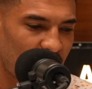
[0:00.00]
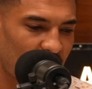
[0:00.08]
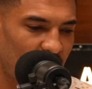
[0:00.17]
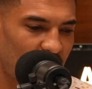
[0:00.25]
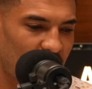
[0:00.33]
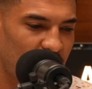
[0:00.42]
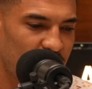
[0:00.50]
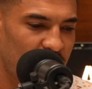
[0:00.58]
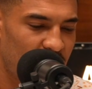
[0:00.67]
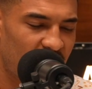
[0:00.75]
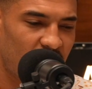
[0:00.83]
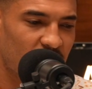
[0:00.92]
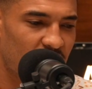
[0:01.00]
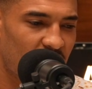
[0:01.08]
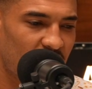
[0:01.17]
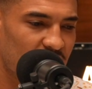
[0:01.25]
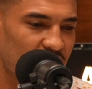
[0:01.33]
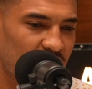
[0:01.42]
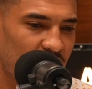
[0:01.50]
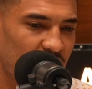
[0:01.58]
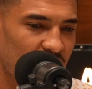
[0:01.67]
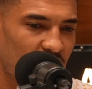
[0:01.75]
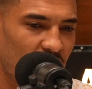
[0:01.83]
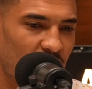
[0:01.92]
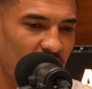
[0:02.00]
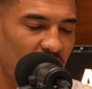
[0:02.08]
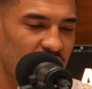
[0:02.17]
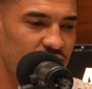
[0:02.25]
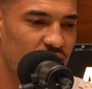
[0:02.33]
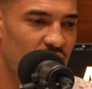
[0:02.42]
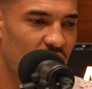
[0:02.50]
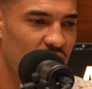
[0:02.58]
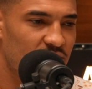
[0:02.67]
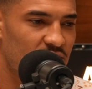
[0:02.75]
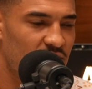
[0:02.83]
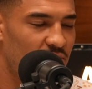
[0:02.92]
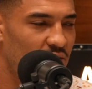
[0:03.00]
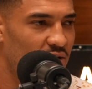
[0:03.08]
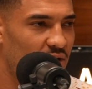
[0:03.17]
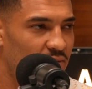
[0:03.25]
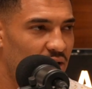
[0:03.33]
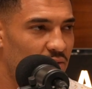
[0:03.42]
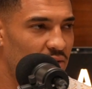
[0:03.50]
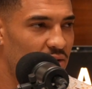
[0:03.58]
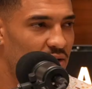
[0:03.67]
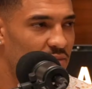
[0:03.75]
But I would credit, my high school coach and the program that we were in